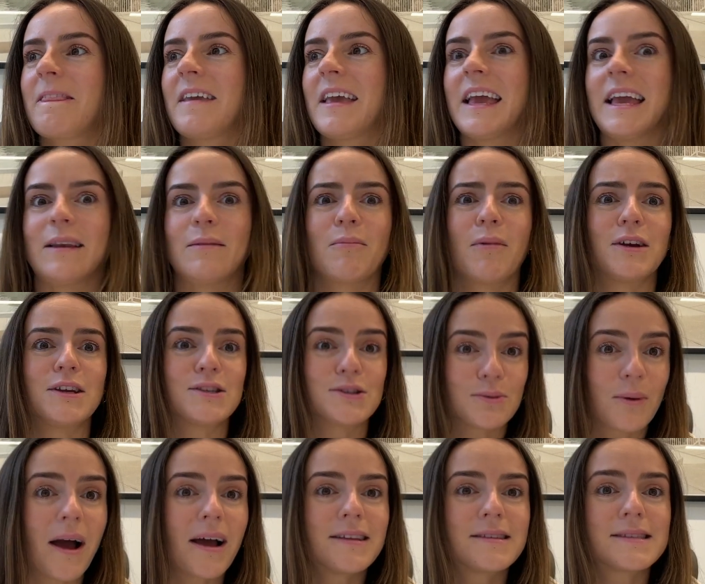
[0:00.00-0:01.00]
in my
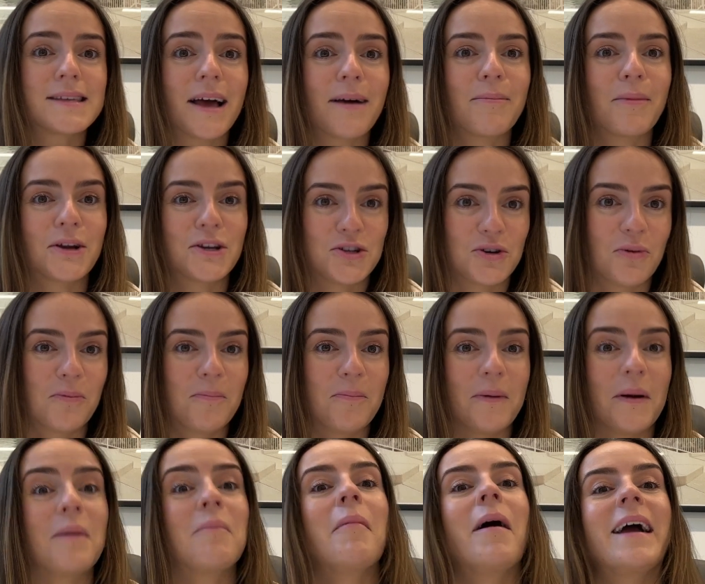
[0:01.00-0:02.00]
sweats and my
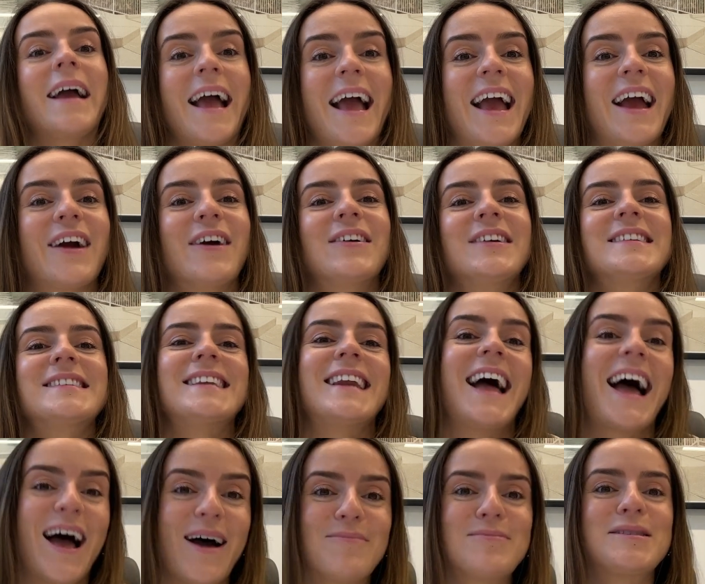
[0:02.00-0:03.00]
jumper. My hair is an
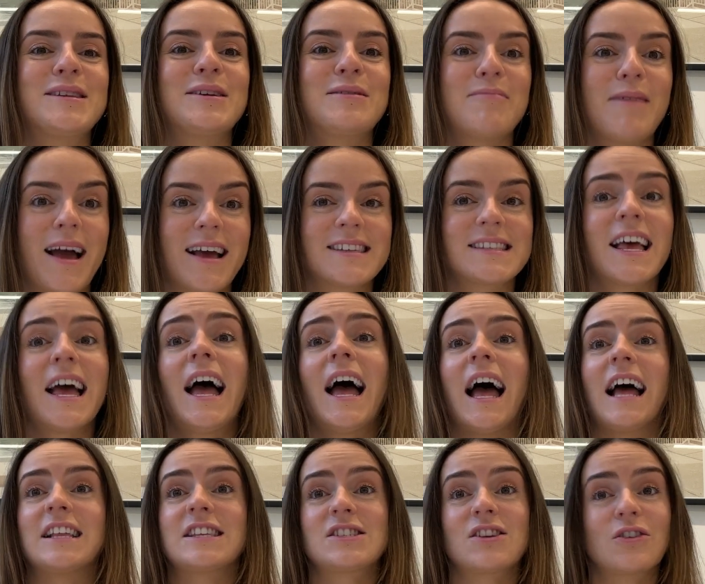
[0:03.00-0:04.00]
absolute mess,
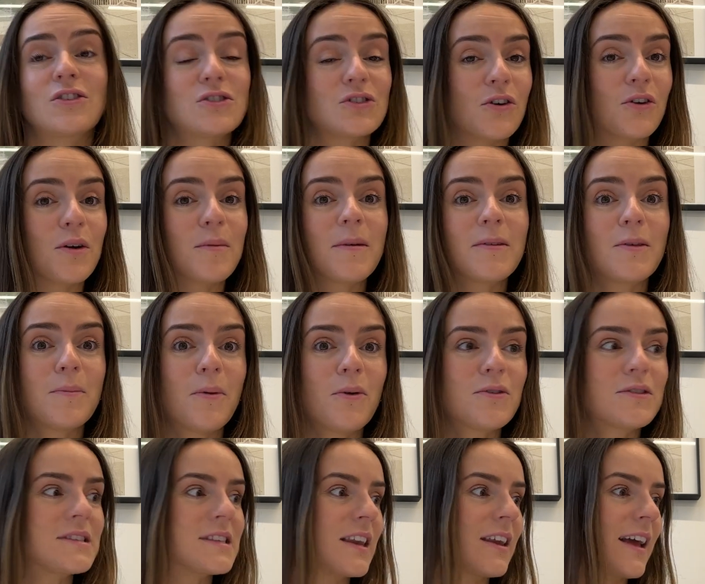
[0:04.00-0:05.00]
and started talking about the
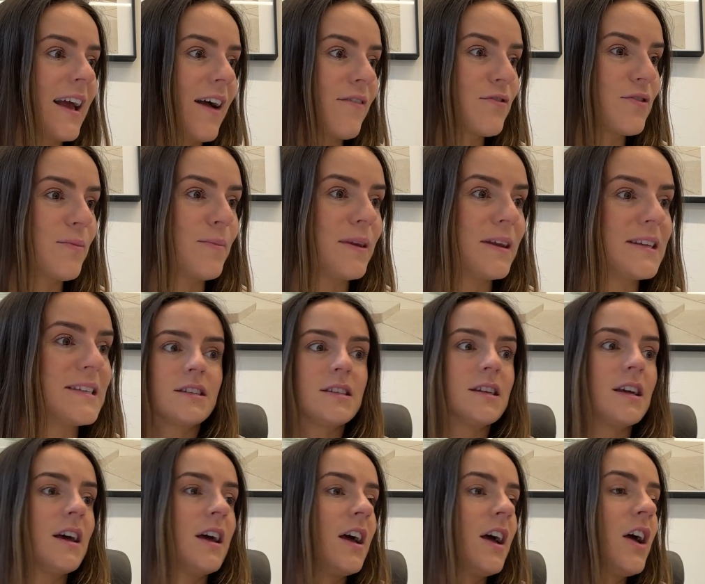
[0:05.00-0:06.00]
books that I have at the minute.
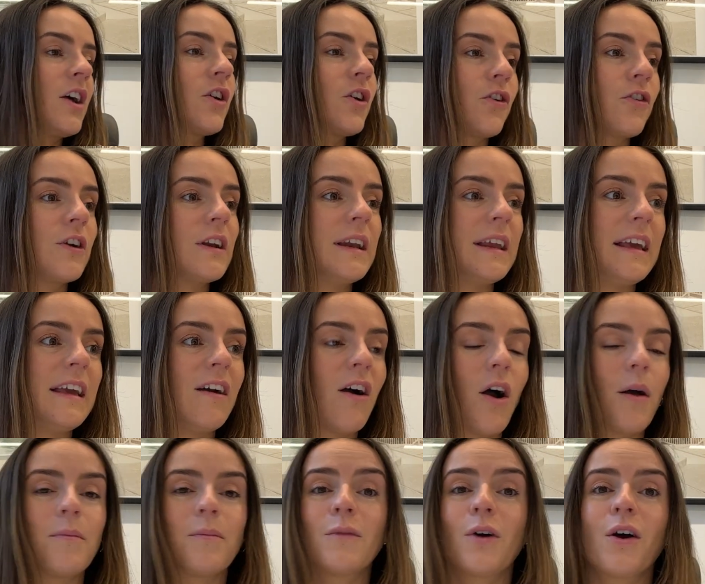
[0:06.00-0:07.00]
Currently,
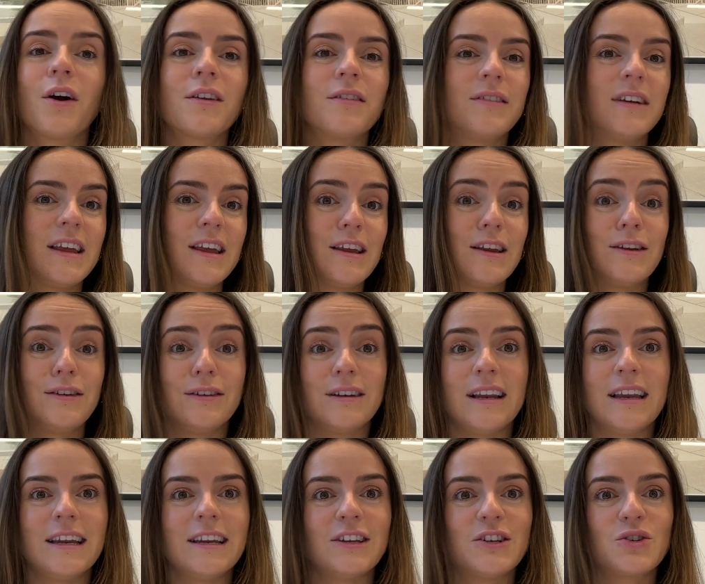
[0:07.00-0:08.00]
I'm kind of
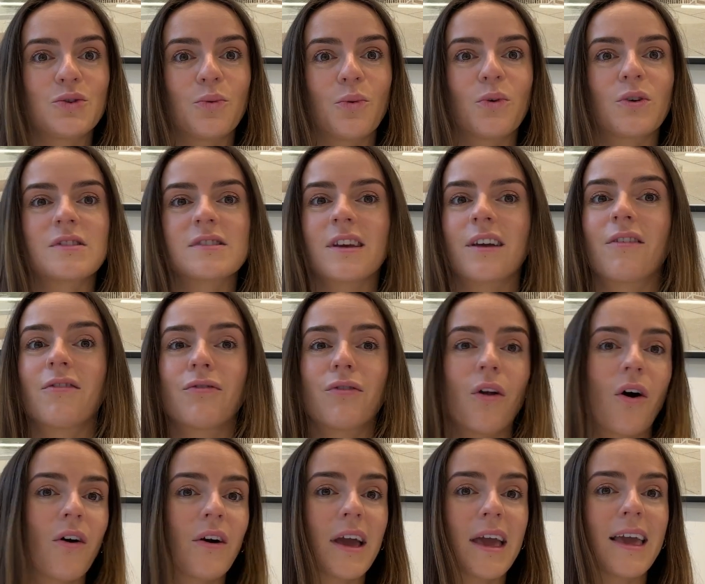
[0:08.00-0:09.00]
leaning towards like
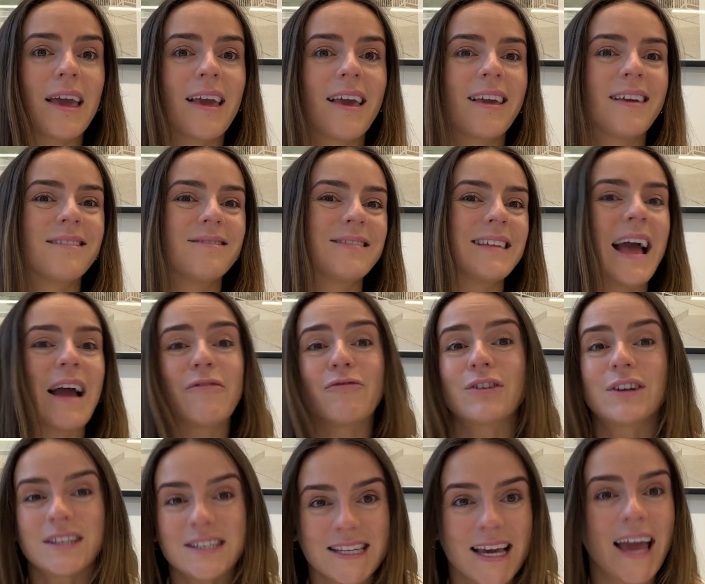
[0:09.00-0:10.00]
vlogging,
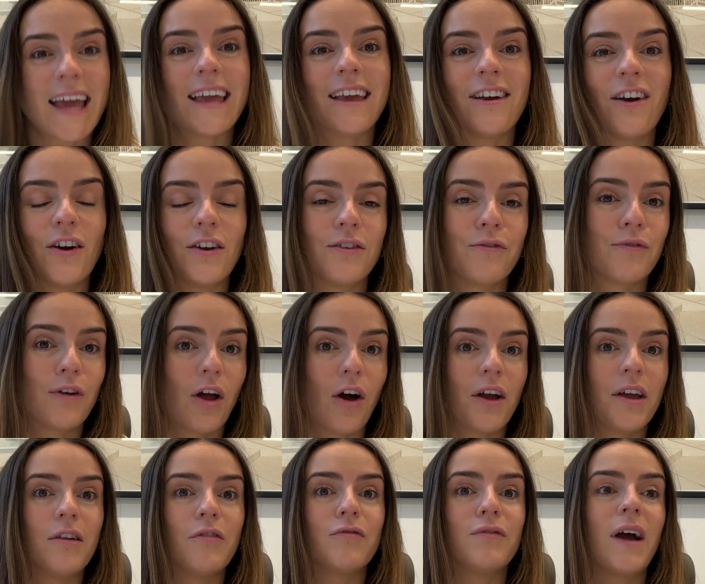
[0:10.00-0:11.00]
everyday kind of
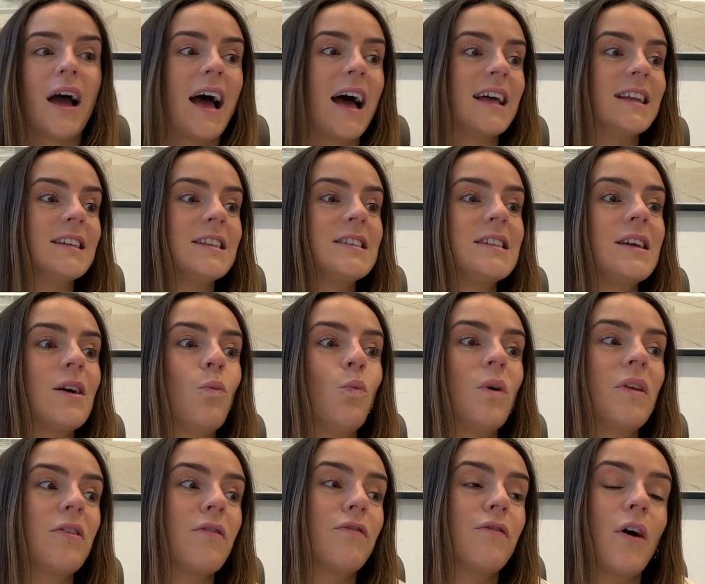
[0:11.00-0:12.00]
life, and
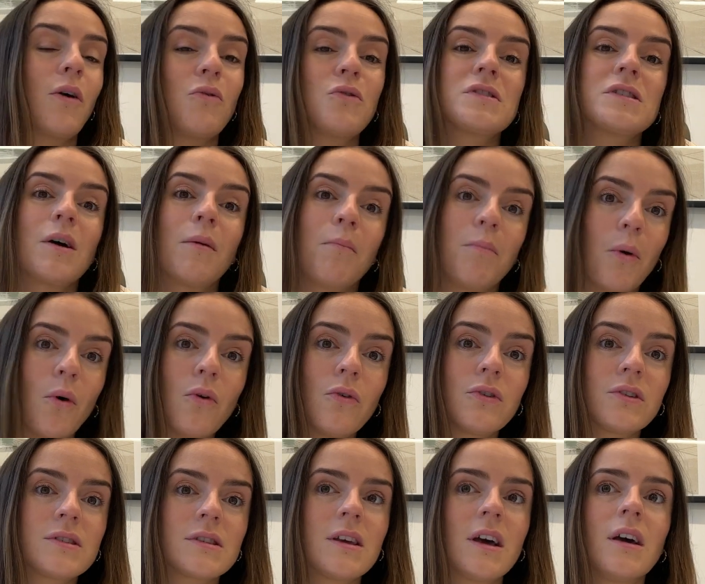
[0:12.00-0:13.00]
with a focus on
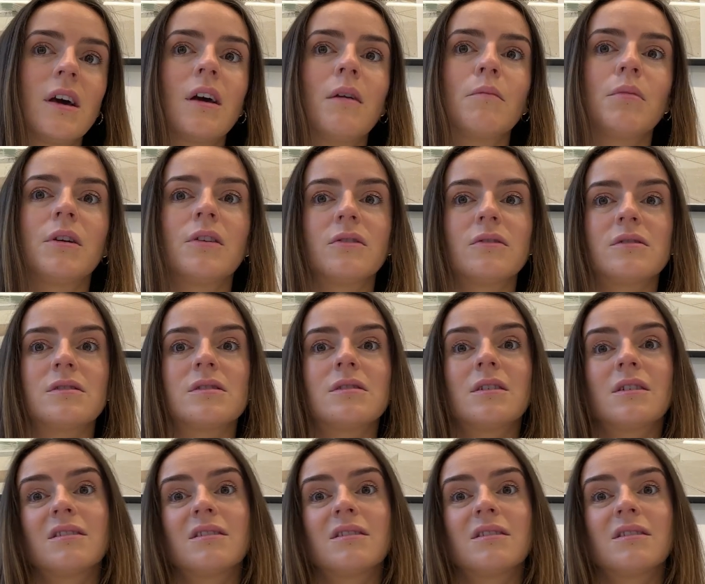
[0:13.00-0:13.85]
books, because